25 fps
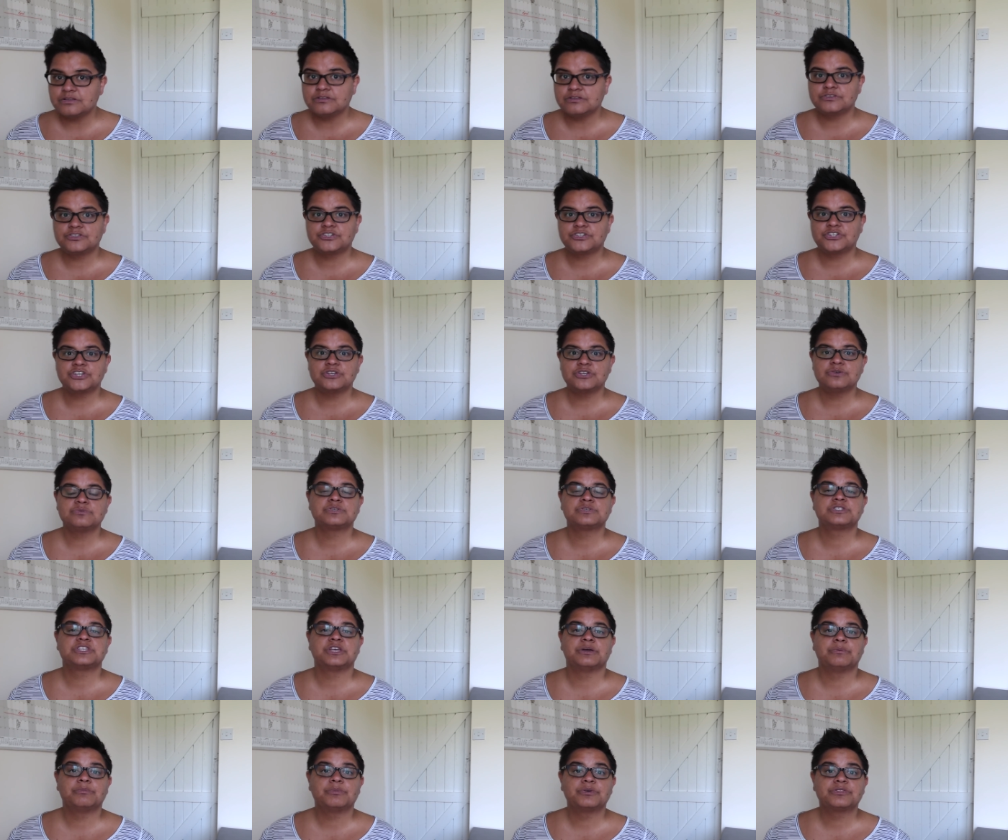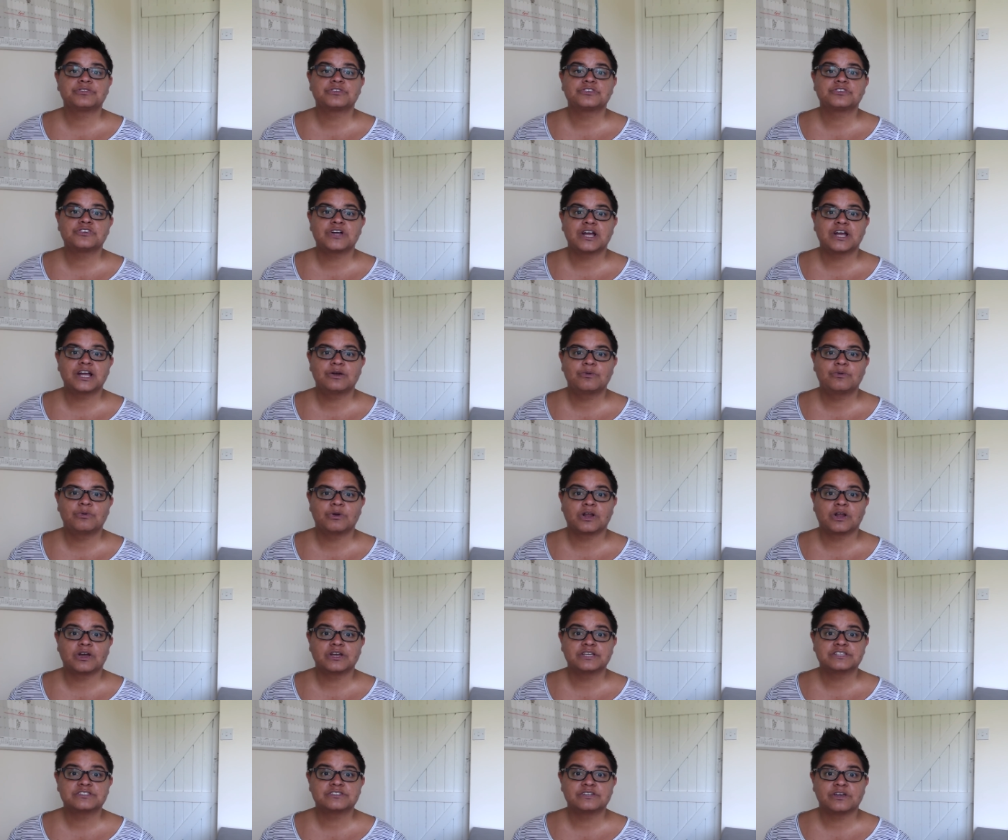shoots him with a
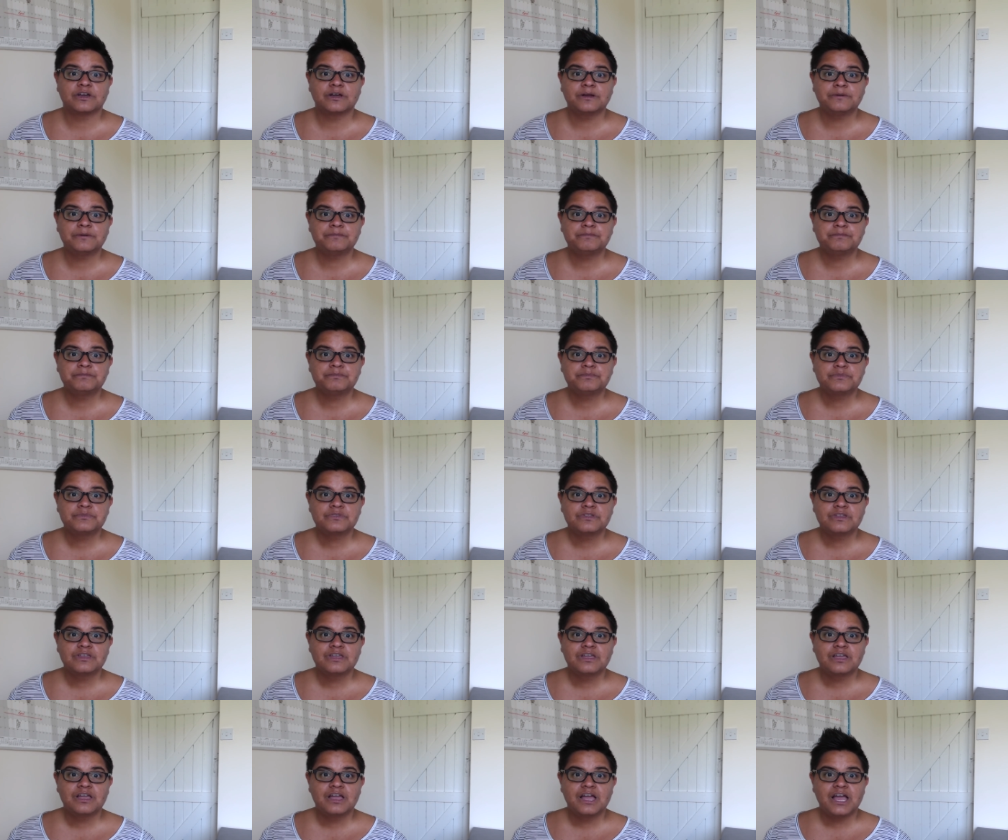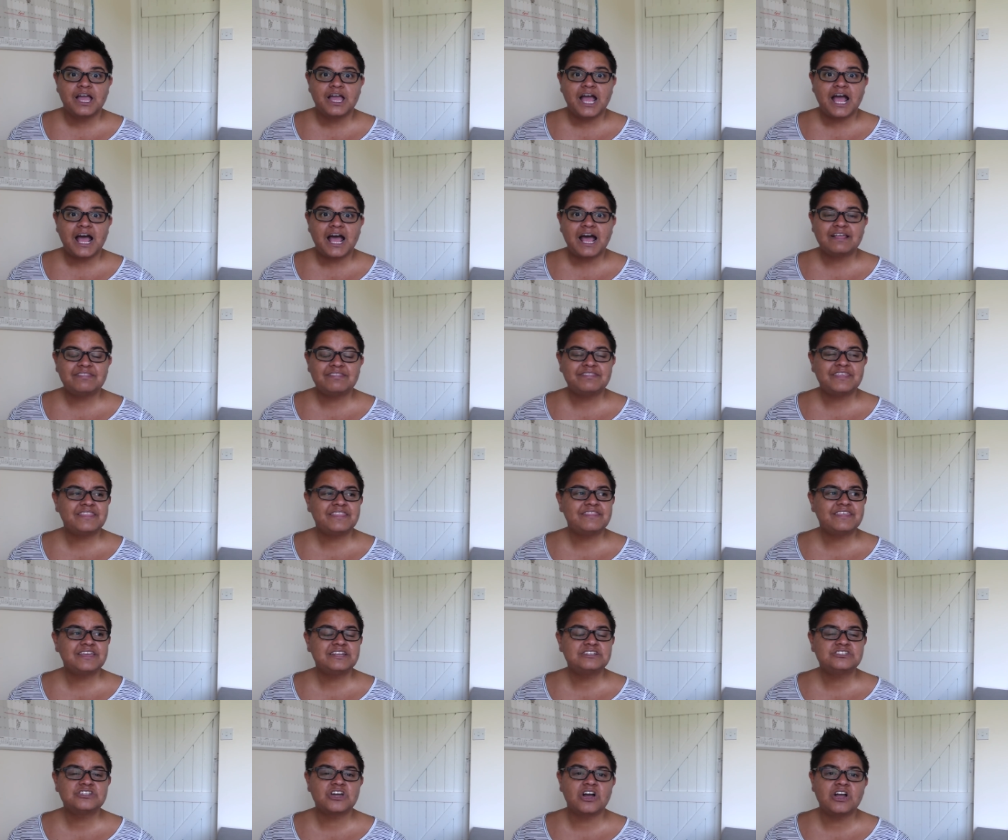tranquilizer and then
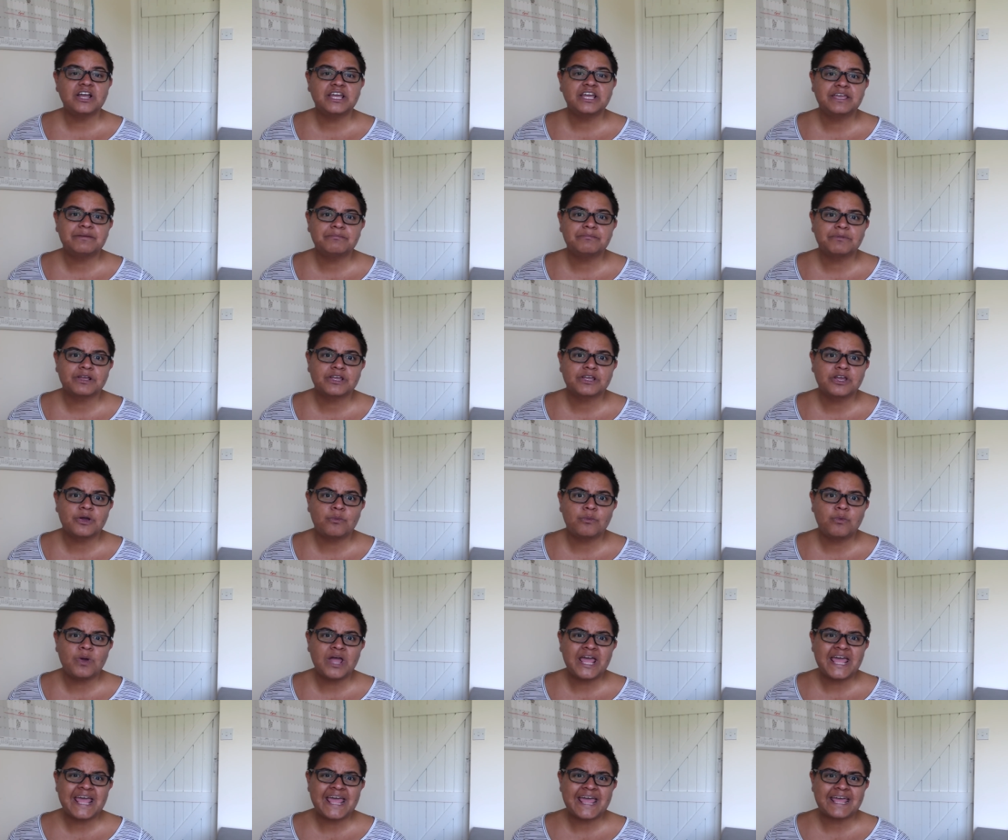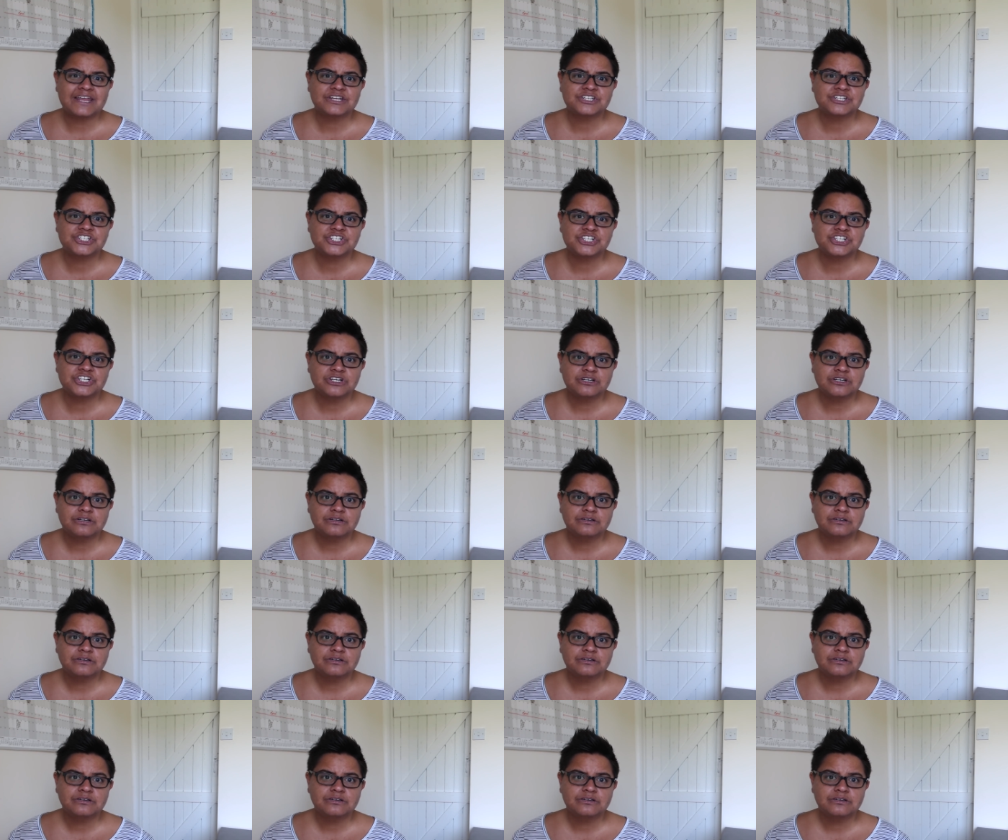they dunk him like a witch.